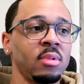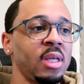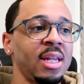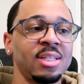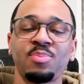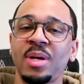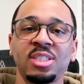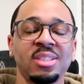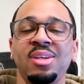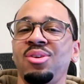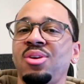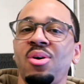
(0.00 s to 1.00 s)
and
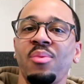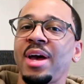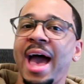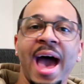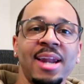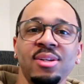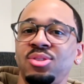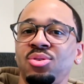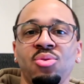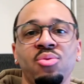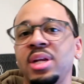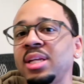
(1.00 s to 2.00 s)
especially, you know, with
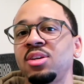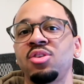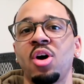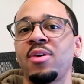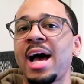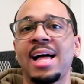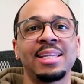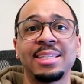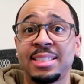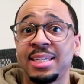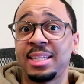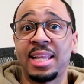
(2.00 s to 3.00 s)
attitude and, you know, not
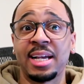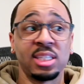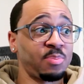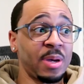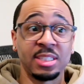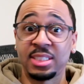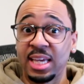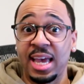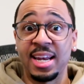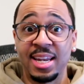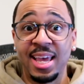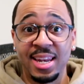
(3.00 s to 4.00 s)
listening, like, especially
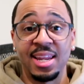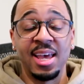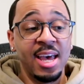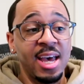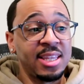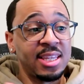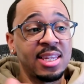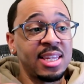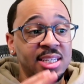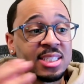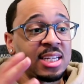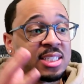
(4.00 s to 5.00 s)
in and then
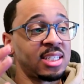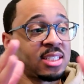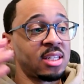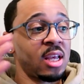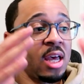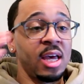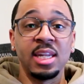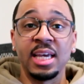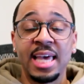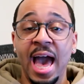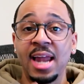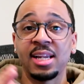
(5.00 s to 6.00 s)
the shit, just the
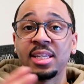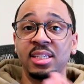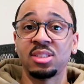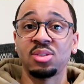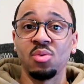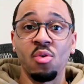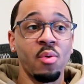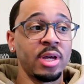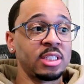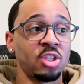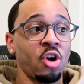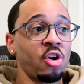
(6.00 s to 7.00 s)
catalyst
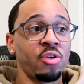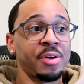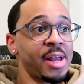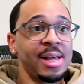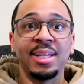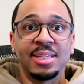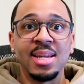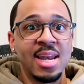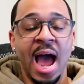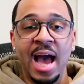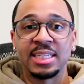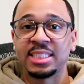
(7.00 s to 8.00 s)
was her
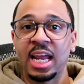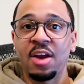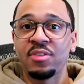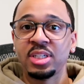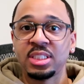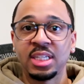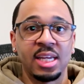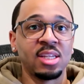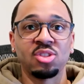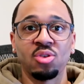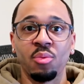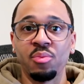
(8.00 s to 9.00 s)
not sharing shit.
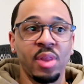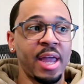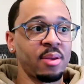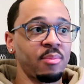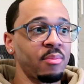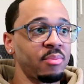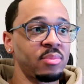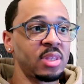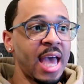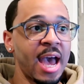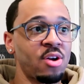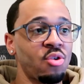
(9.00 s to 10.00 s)
So like
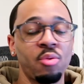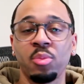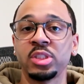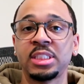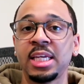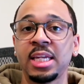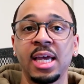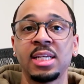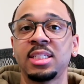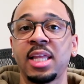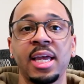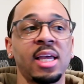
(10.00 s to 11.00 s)
that normal
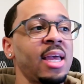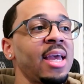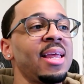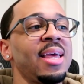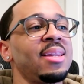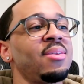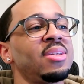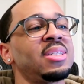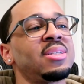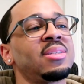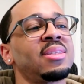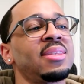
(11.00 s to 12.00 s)
teenage, like,
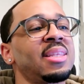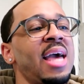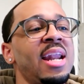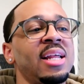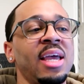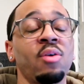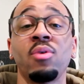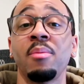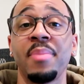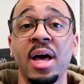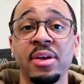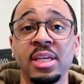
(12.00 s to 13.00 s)
it's kind of like
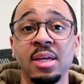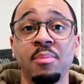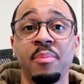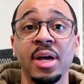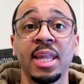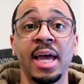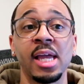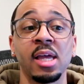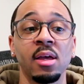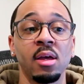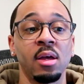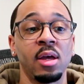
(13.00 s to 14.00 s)
rebellion, but
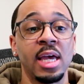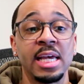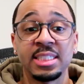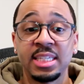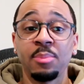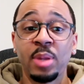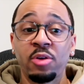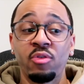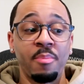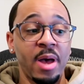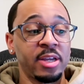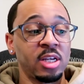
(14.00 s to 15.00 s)
like, it seemed like
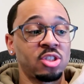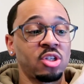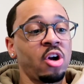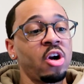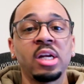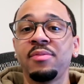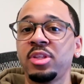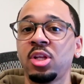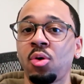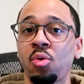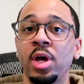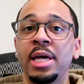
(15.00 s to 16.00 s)
rebellion to her, even
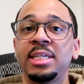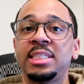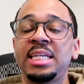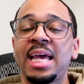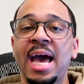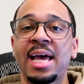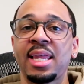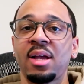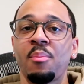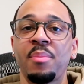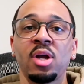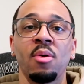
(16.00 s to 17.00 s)
though she had like
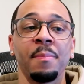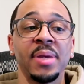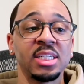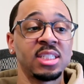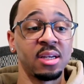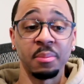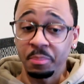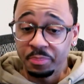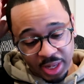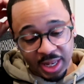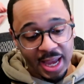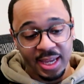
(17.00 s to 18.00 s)
a bigger mission.
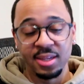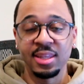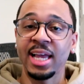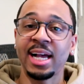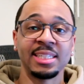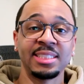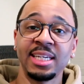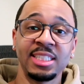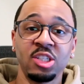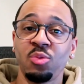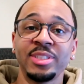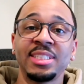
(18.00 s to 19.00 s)
But like I said,
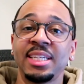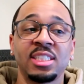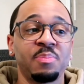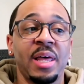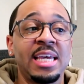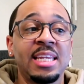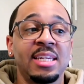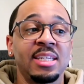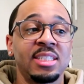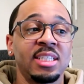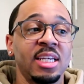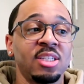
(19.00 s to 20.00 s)
she wasn't explaining the
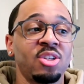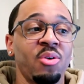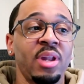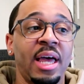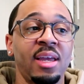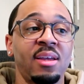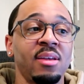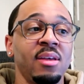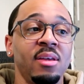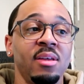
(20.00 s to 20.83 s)
shit. So like,